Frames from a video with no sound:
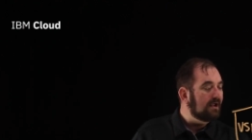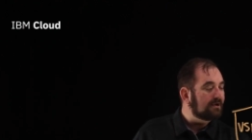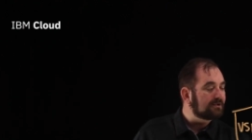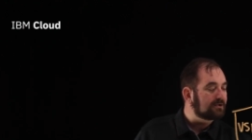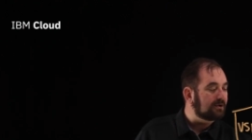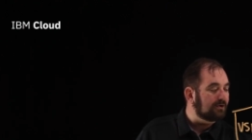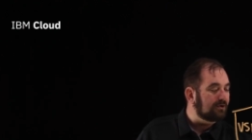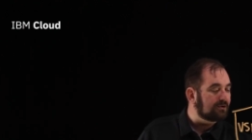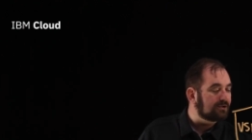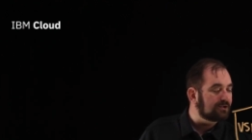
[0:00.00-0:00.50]

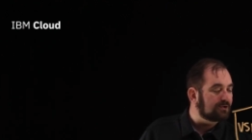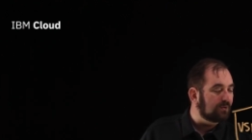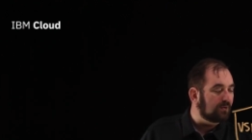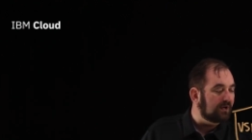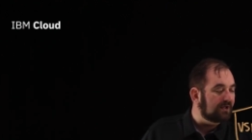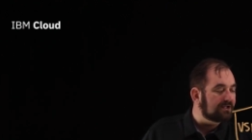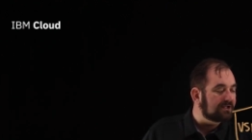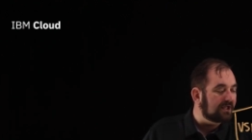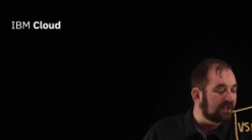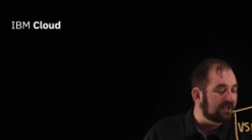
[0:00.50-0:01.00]
So your
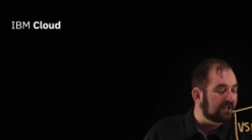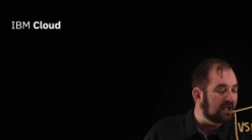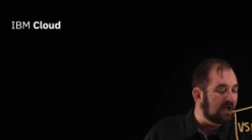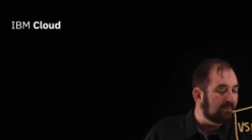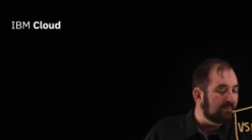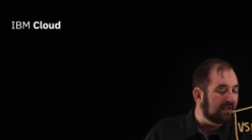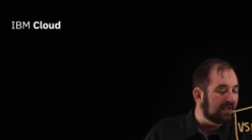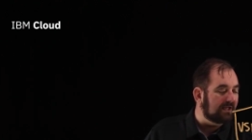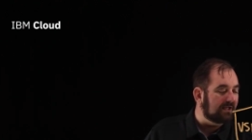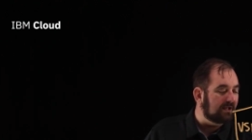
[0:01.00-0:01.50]
storage can
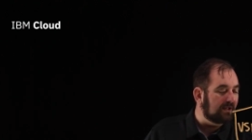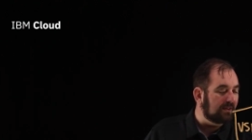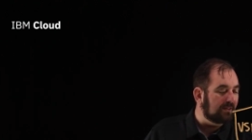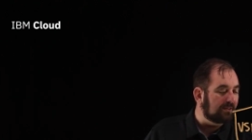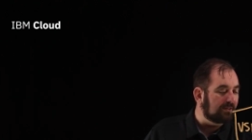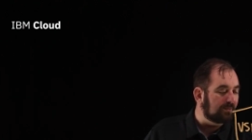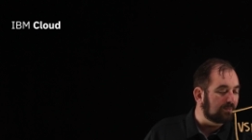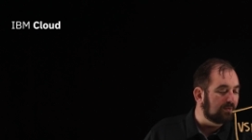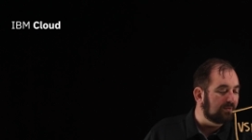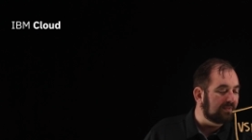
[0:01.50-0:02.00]
come in
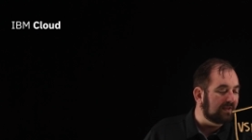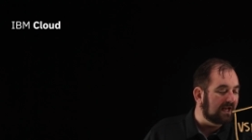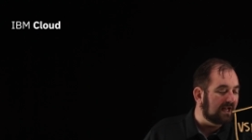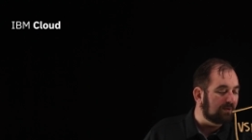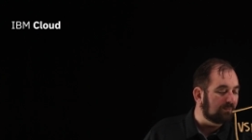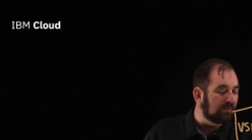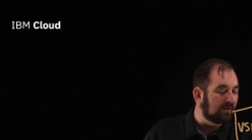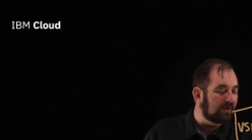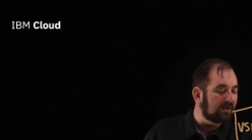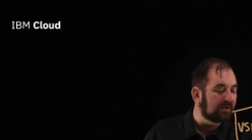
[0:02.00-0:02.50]
through the
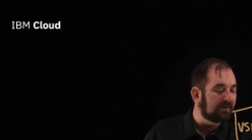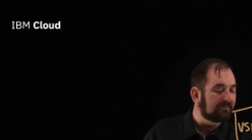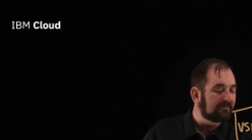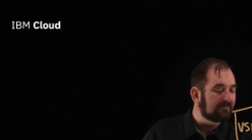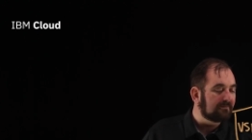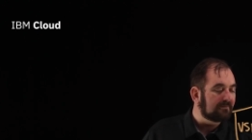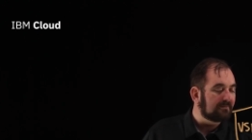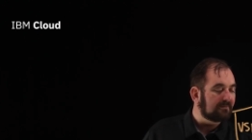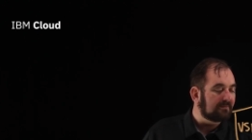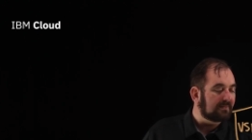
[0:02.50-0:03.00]
network
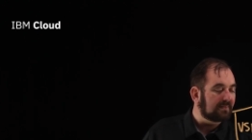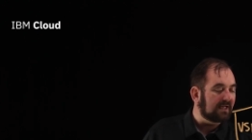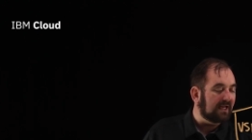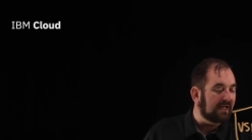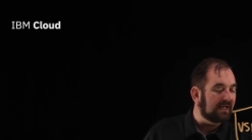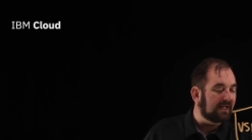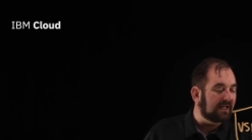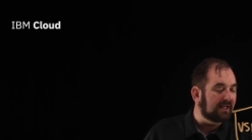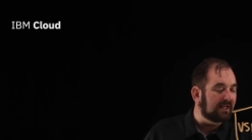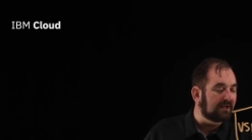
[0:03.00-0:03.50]

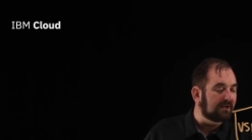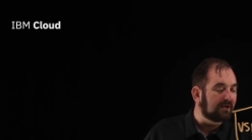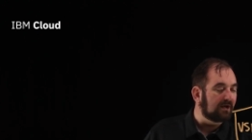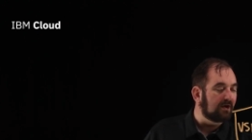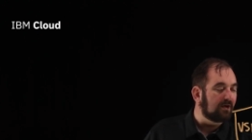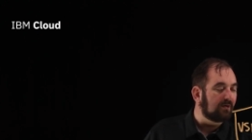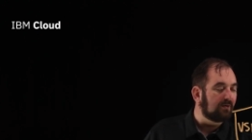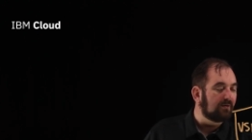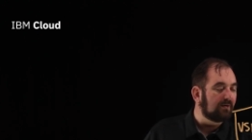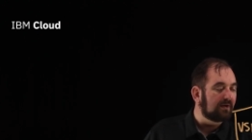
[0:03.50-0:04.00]
and it can
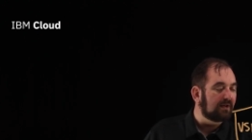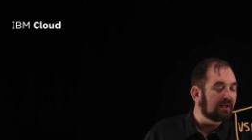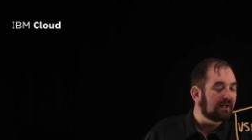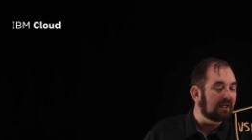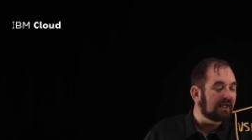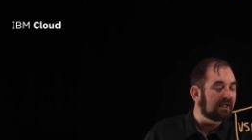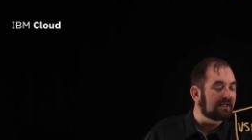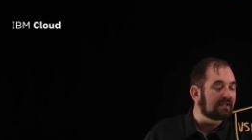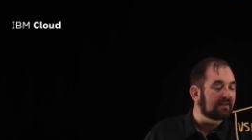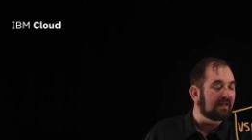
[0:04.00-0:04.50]
go
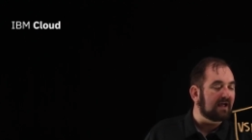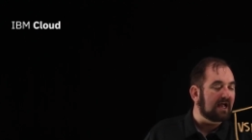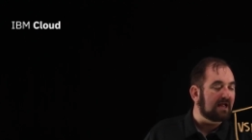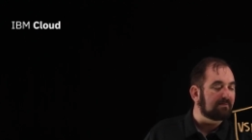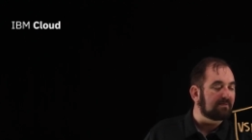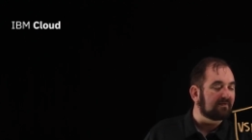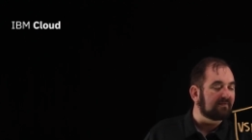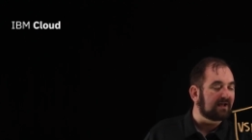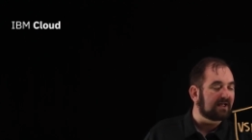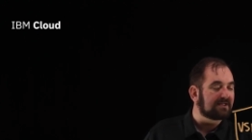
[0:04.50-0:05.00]
into the
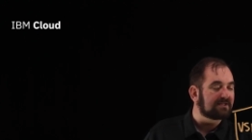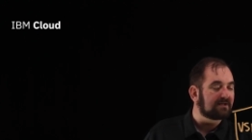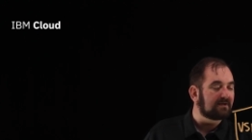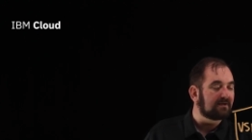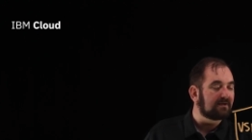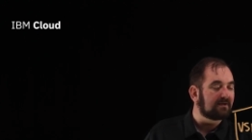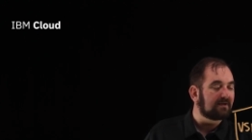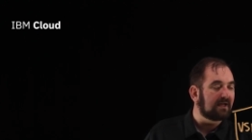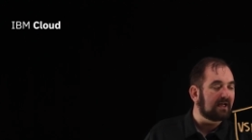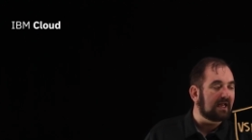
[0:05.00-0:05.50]

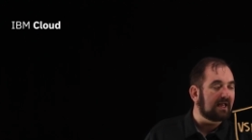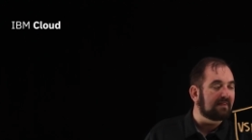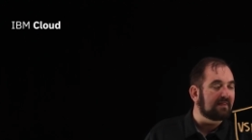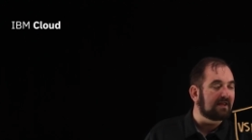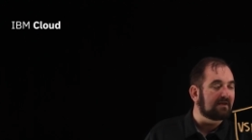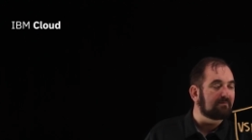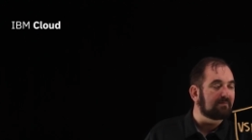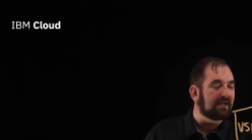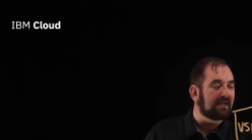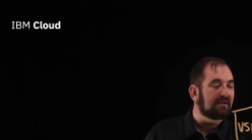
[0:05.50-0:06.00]
hypervisor and
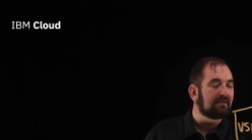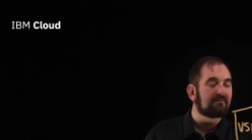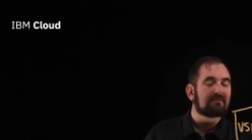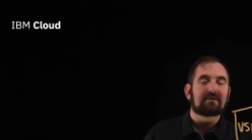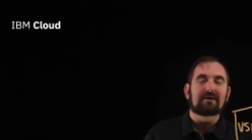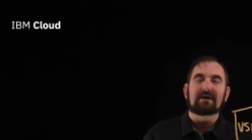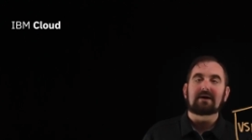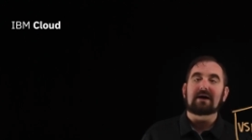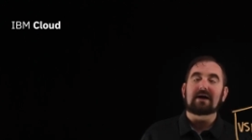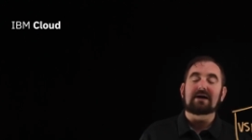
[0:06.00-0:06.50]
then be
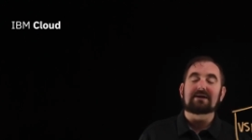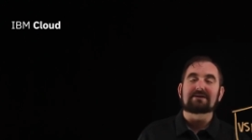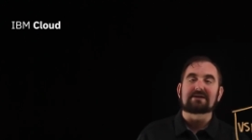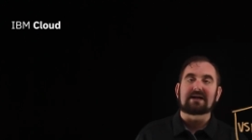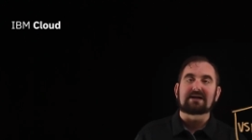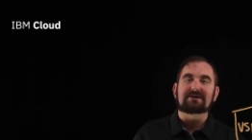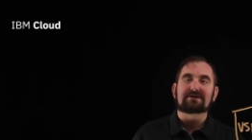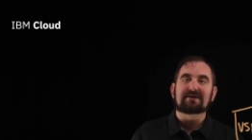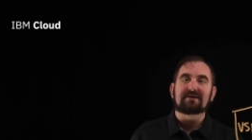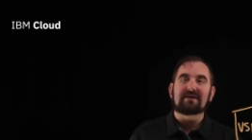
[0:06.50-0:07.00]

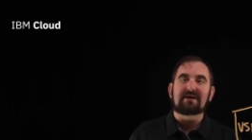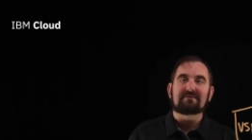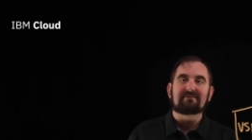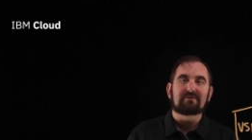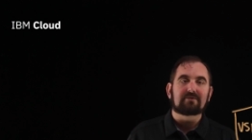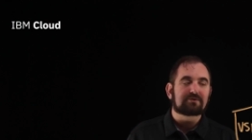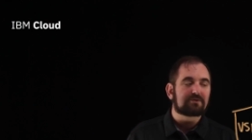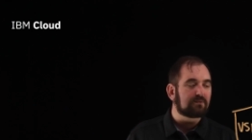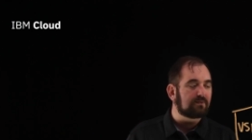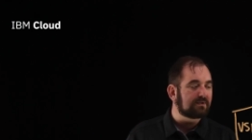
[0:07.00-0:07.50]
attached to that
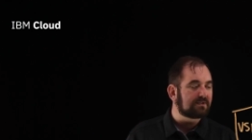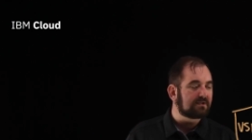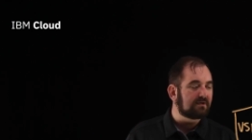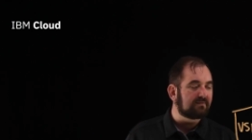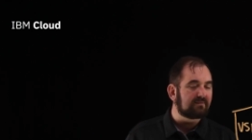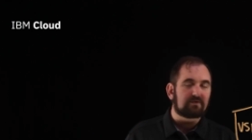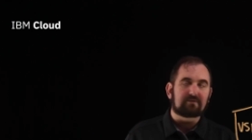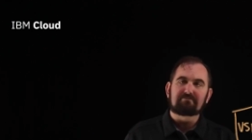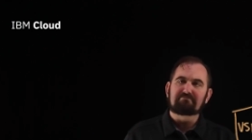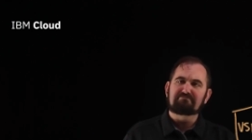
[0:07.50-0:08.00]
virtual
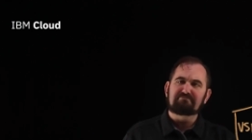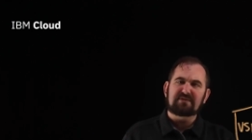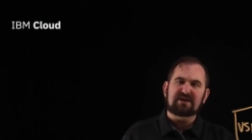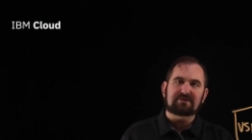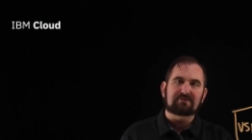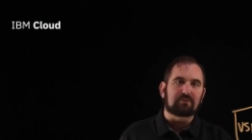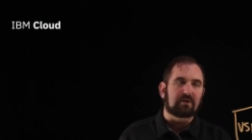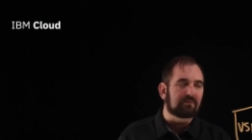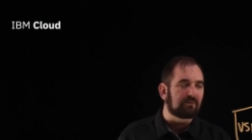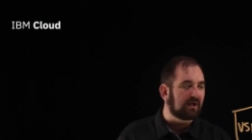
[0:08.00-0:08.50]
server.
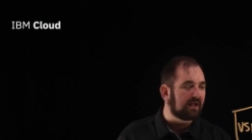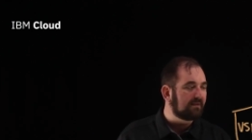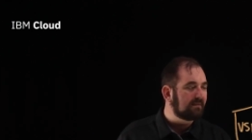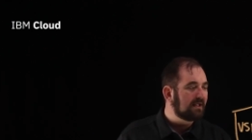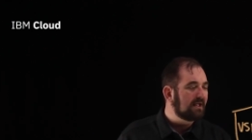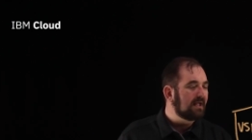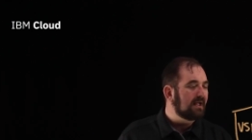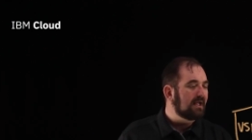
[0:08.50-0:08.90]
That's one way.